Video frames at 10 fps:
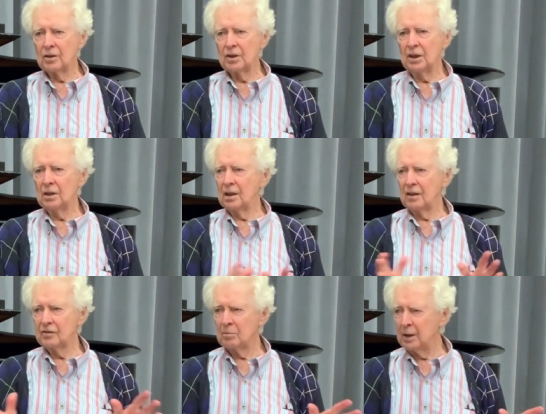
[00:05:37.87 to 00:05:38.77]

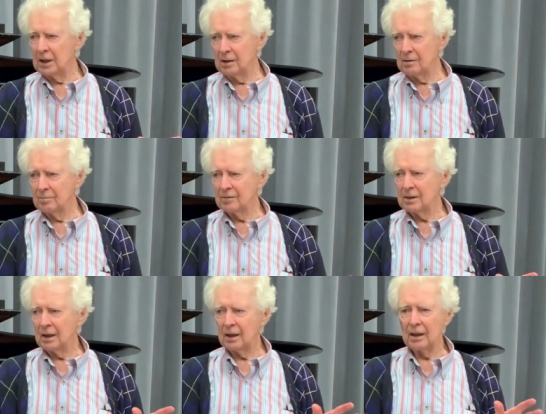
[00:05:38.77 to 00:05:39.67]
loved me,
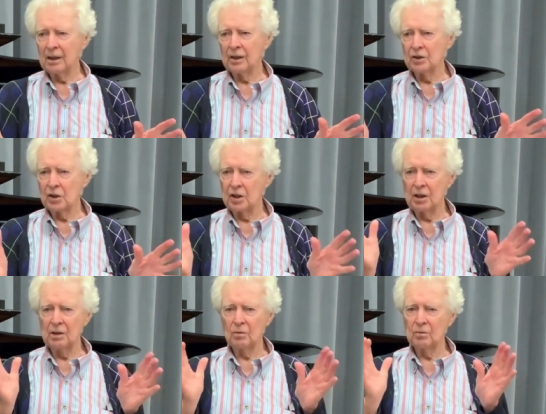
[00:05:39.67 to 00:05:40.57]
and
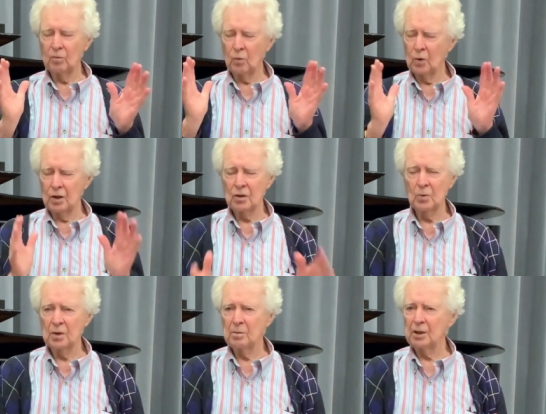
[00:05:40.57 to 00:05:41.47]
she worked
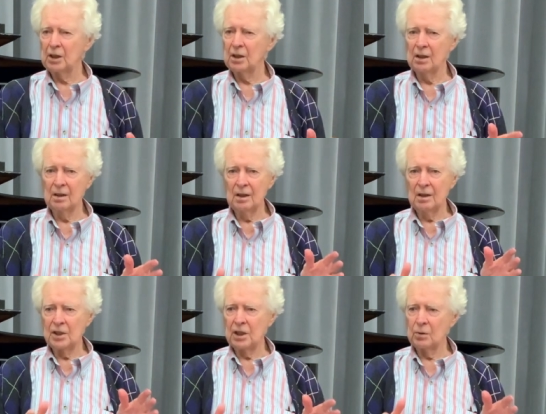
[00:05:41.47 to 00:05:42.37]
with me.
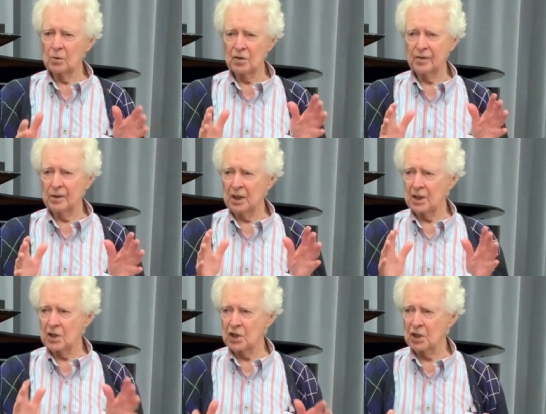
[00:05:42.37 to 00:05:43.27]
She was very
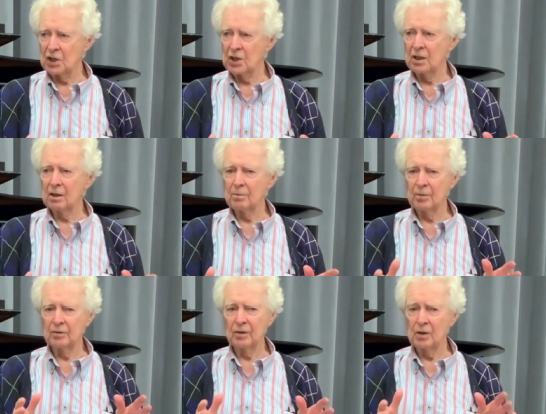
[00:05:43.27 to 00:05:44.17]
insistent,
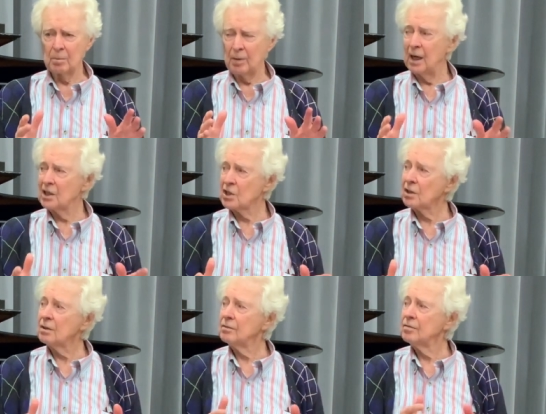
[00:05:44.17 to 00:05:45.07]
but very
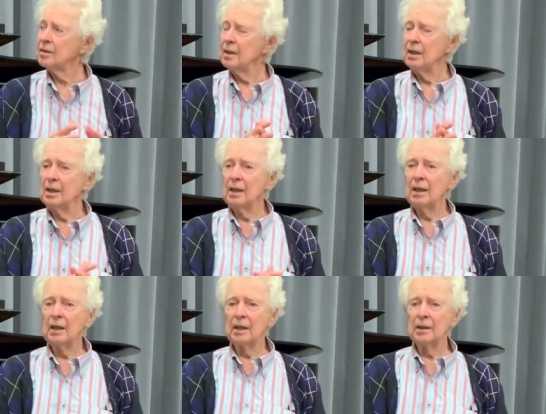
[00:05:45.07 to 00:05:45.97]
positive,
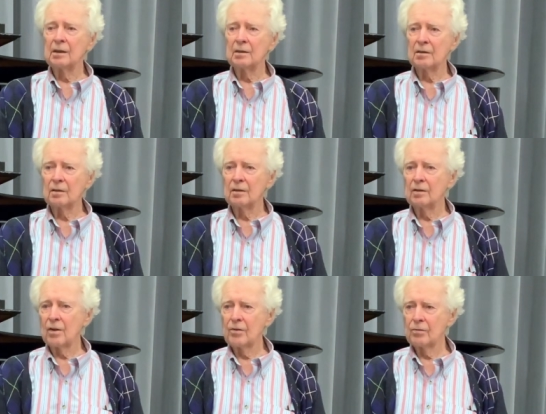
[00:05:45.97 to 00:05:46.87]
and
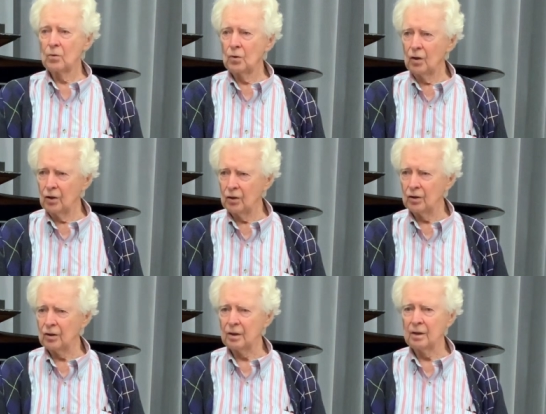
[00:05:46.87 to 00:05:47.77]
through
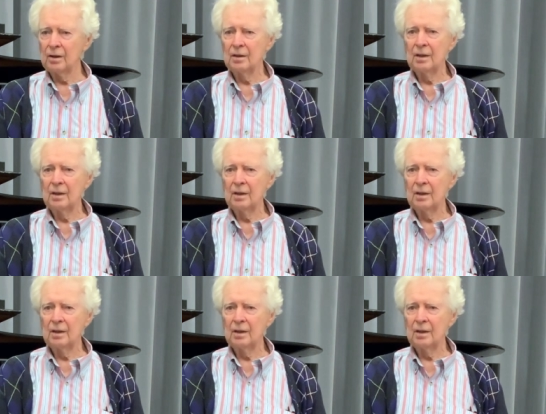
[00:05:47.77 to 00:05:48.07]
her,